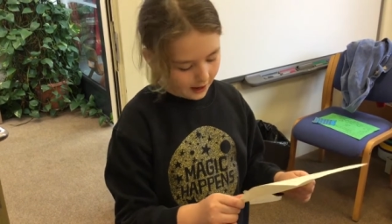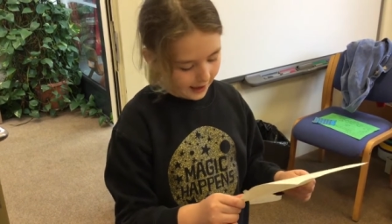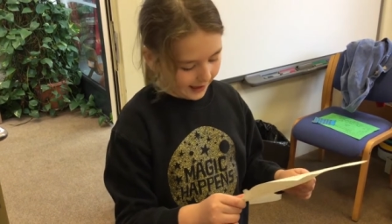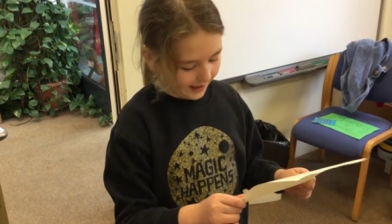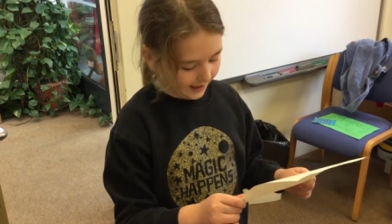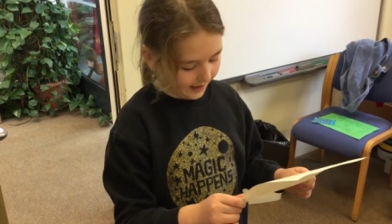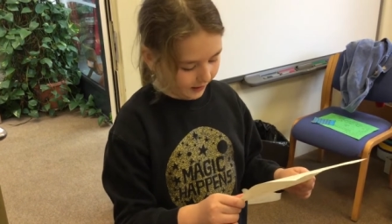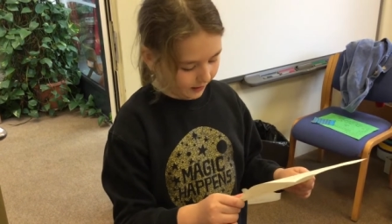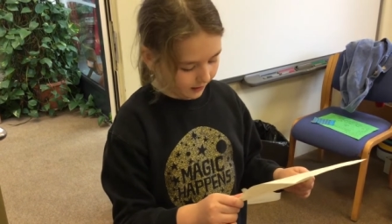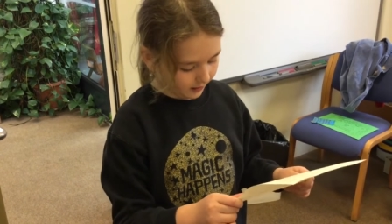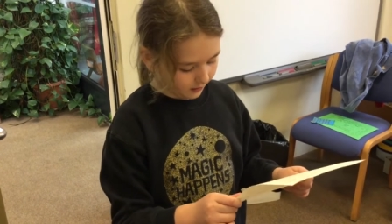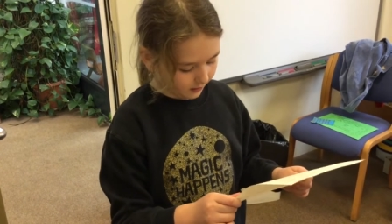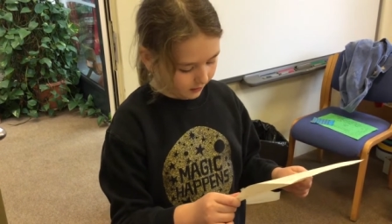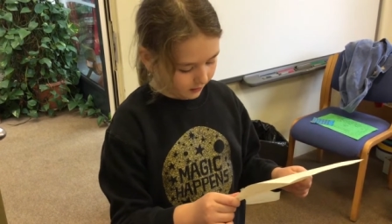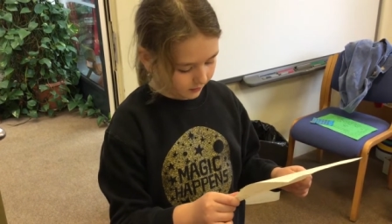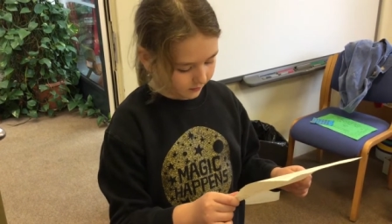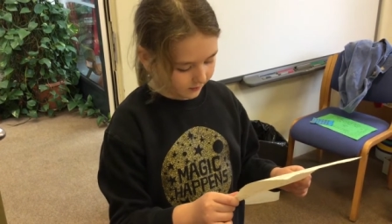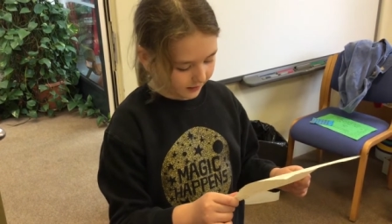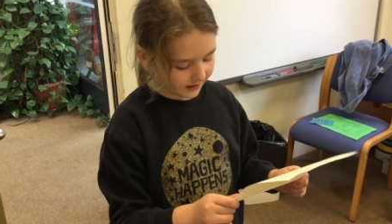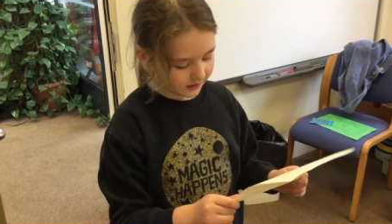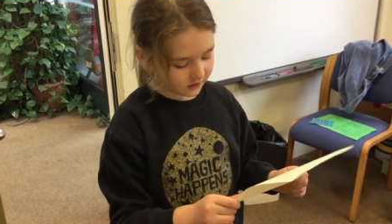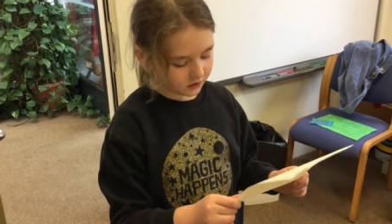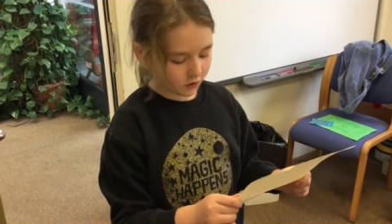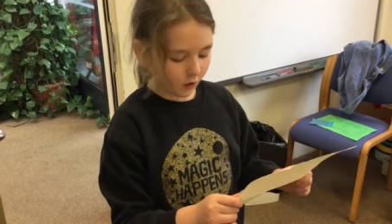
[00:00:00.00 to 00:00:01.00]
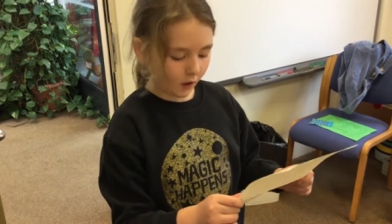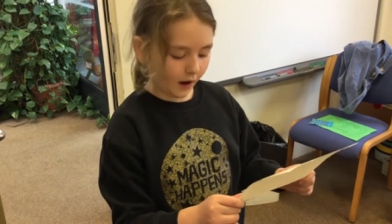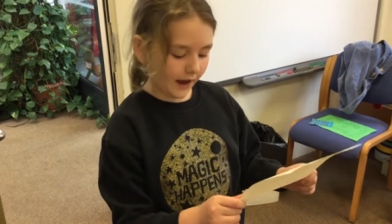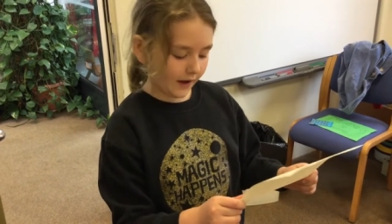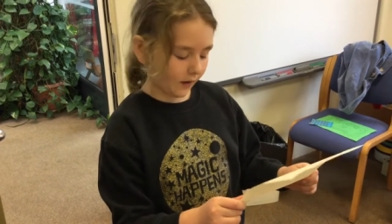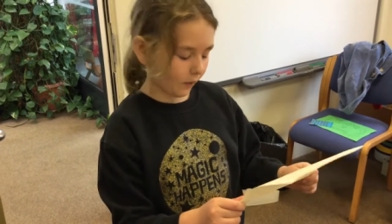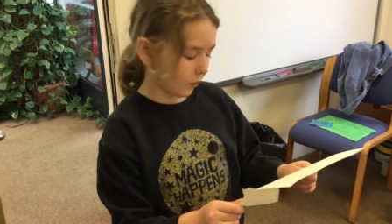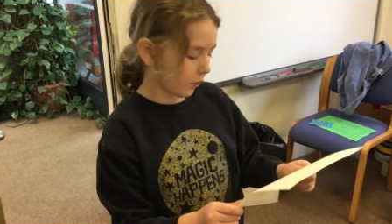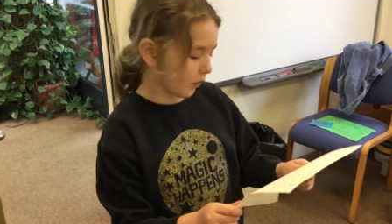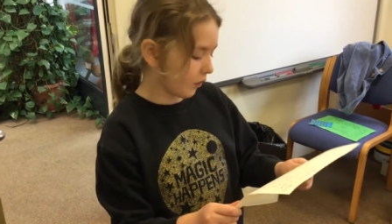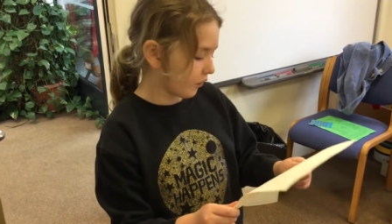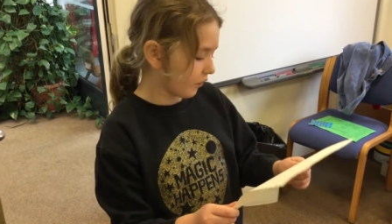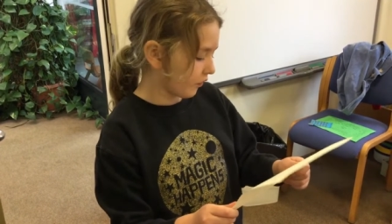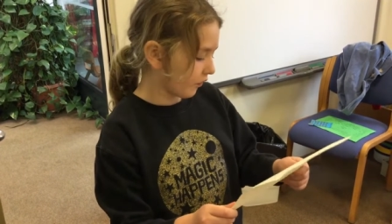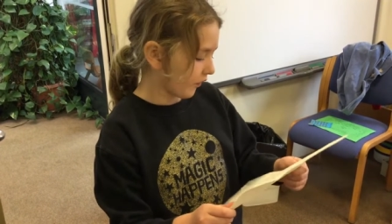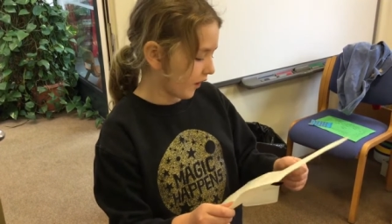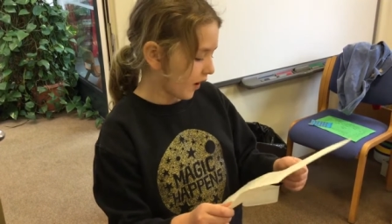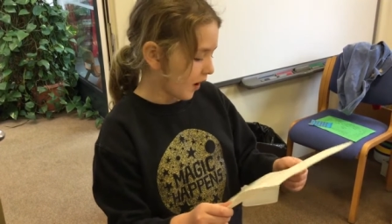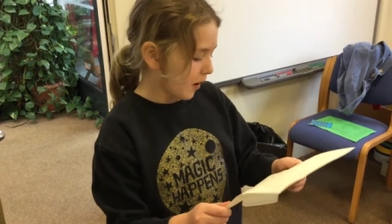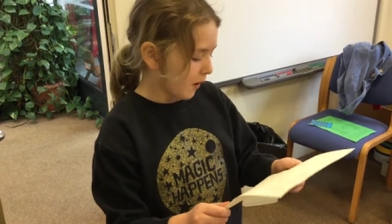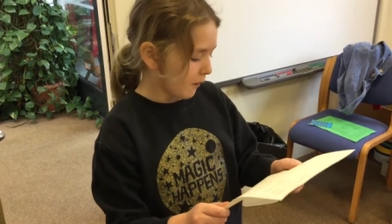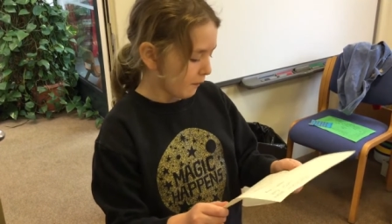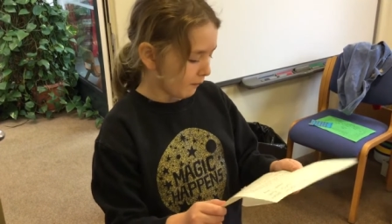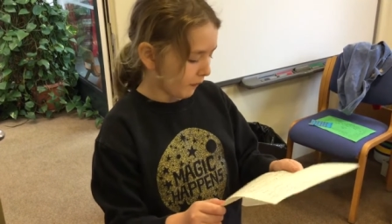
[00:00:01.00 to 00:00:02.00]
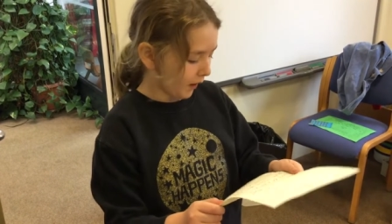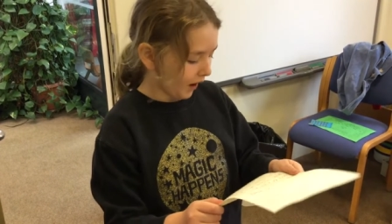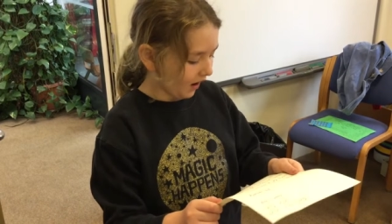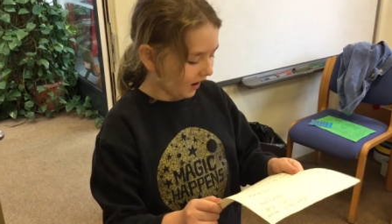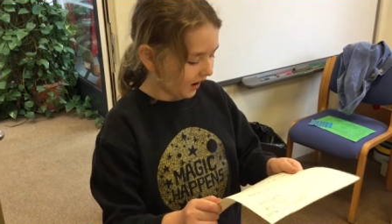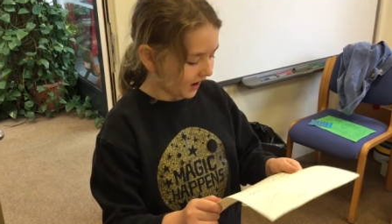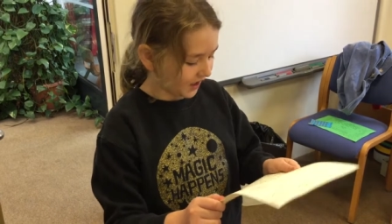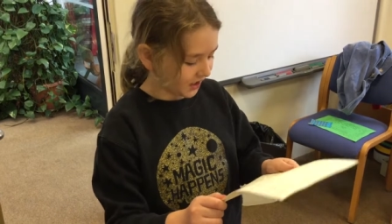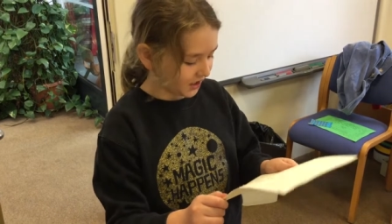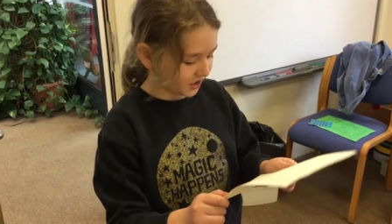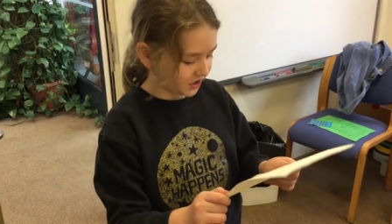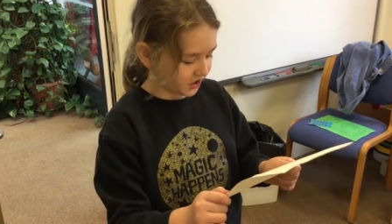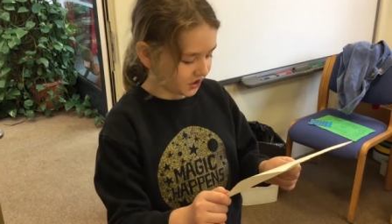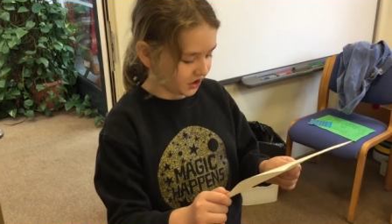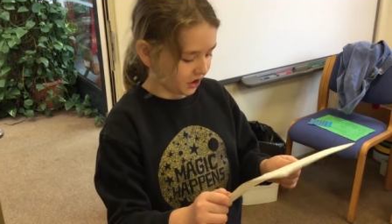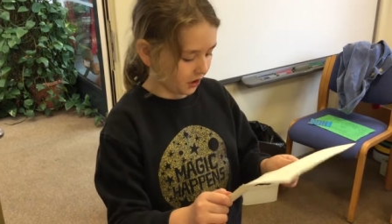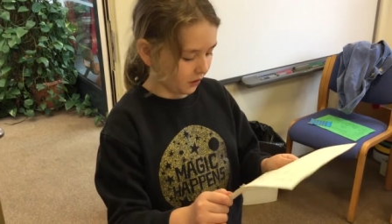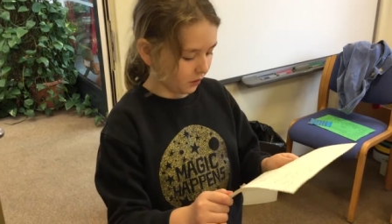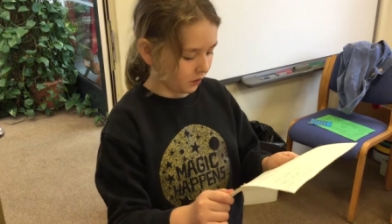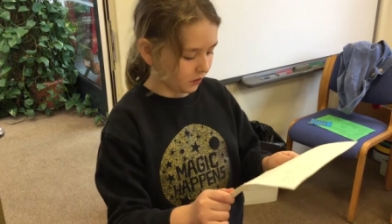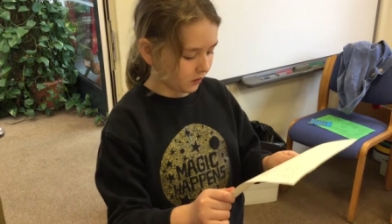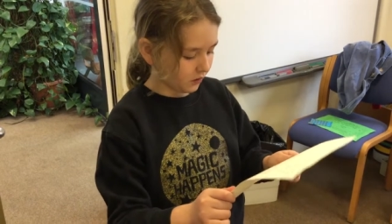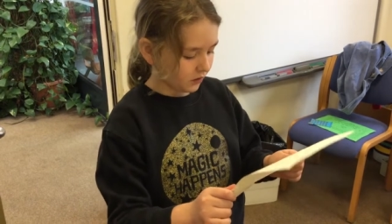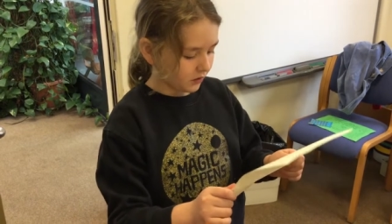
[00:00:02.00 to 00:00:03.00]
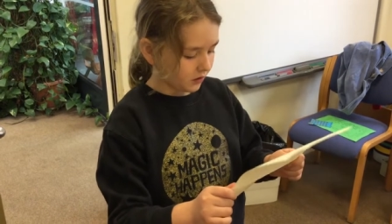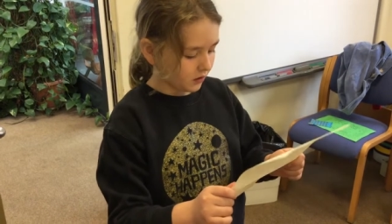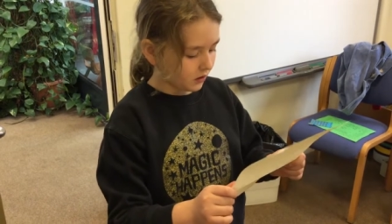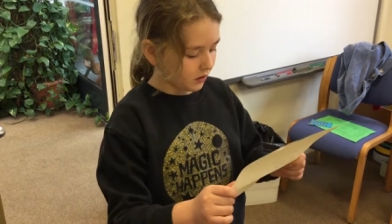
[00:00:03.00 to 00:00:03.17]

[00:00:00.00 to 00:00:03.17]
a they saw a wolf behind you.